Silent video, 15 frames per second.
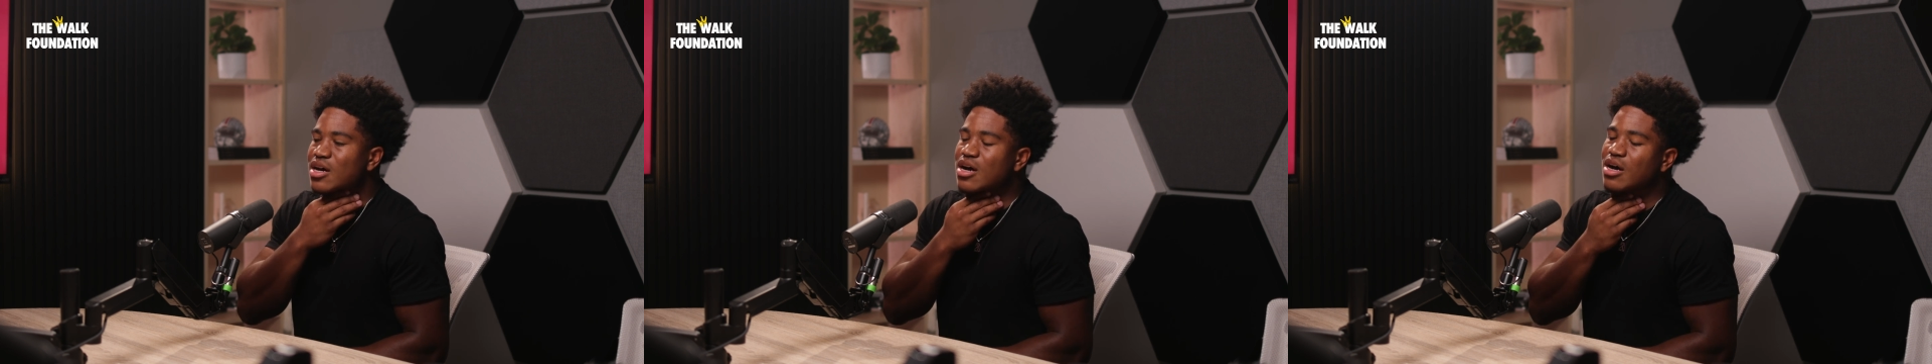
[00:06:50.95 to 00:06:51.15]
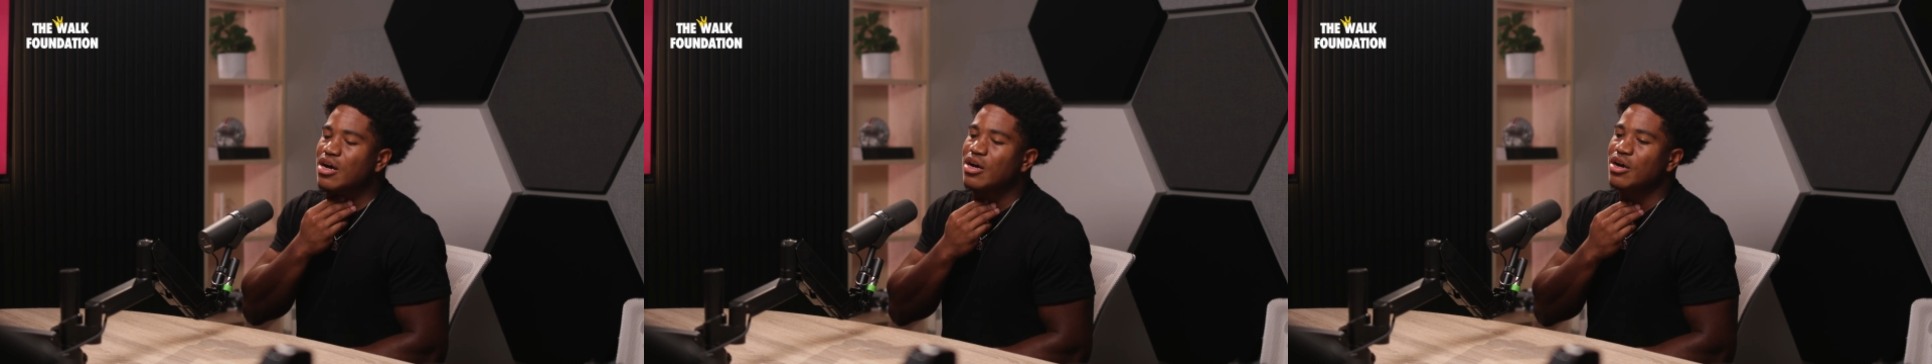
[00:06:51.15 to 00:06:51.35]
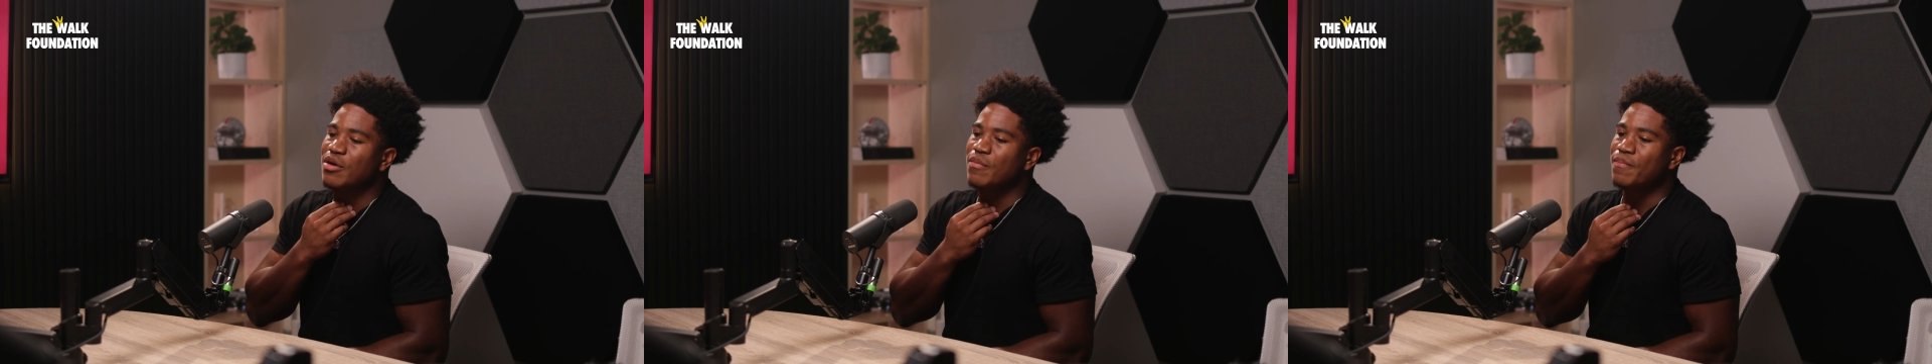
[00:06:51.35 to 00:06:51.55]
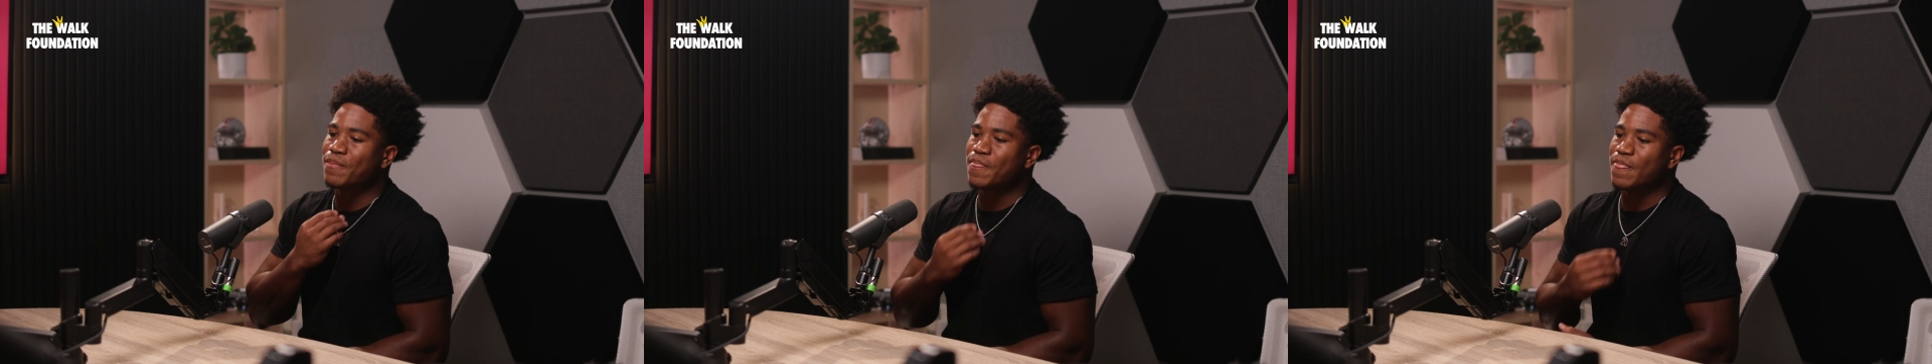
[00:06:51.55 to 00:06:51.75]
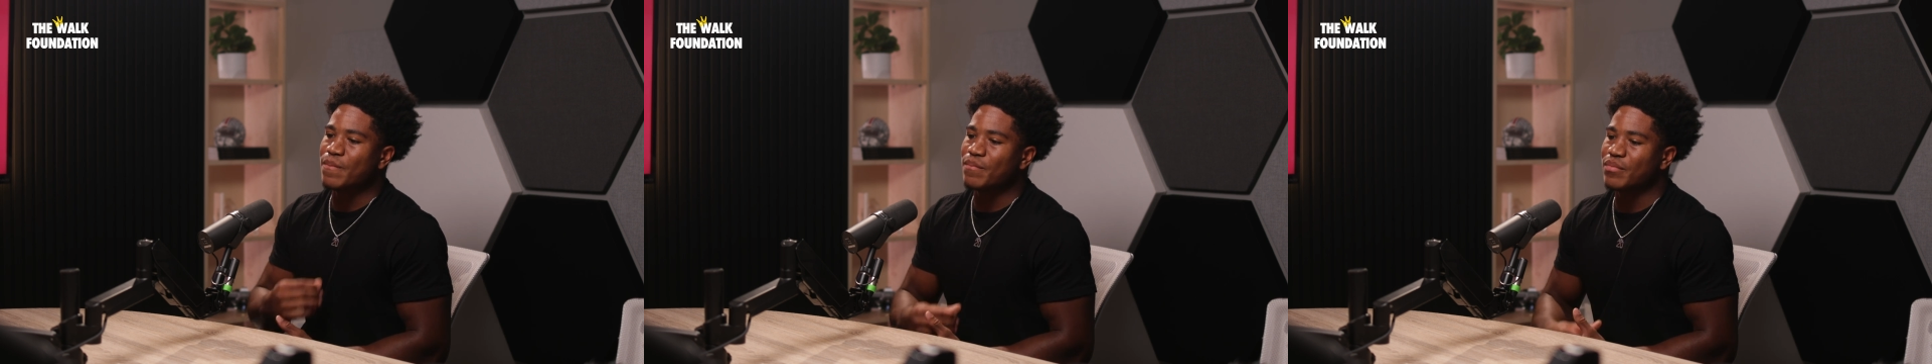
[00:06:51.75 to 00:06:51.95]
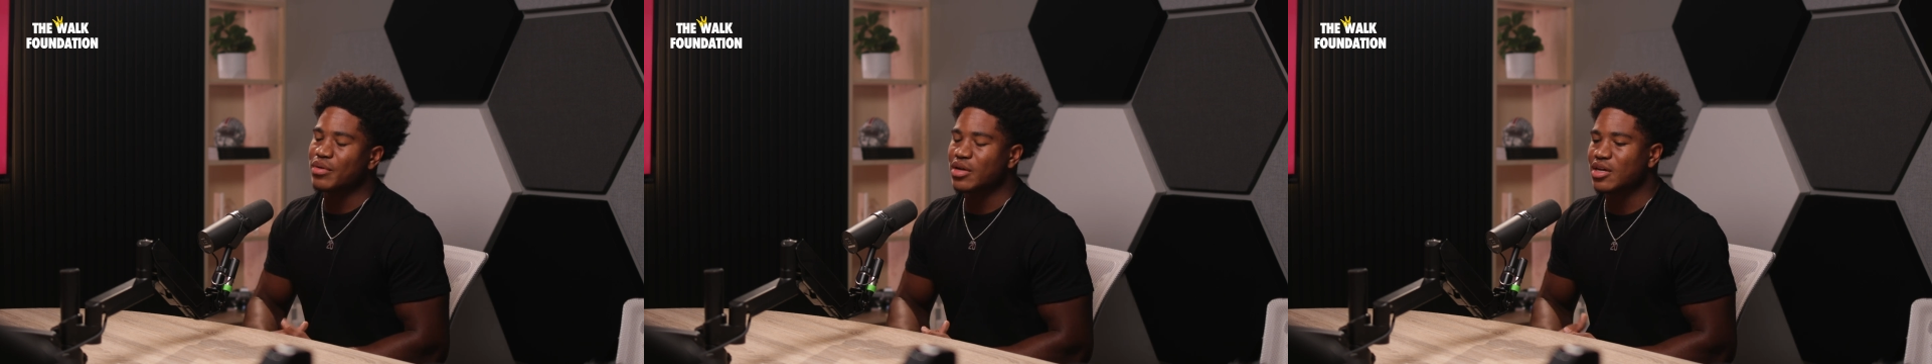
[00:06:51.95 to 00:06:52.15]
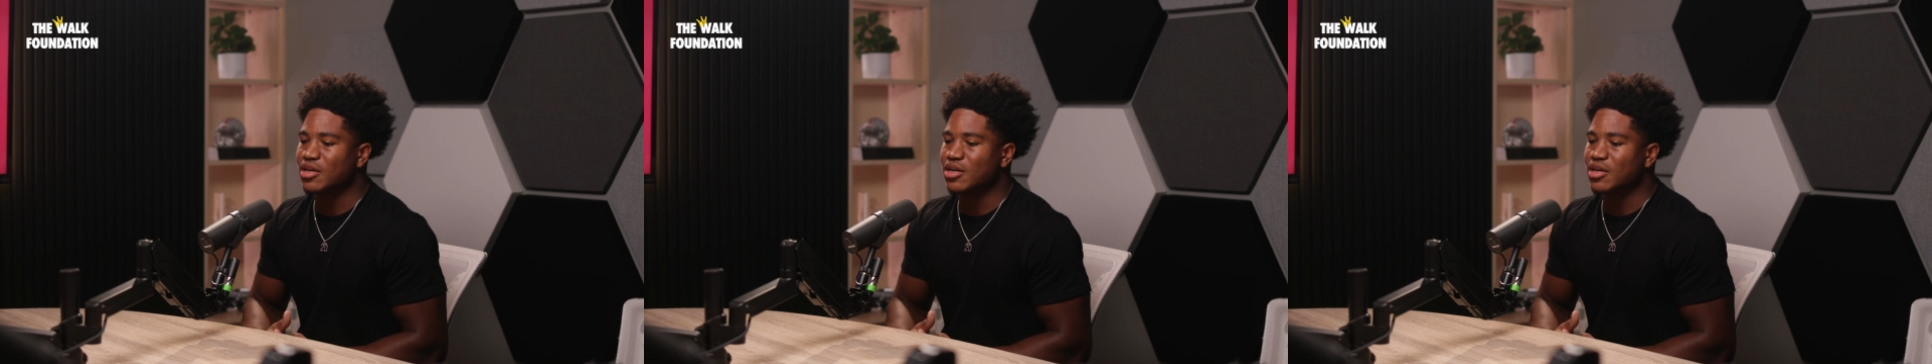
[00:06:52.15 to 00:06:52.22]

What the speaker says: But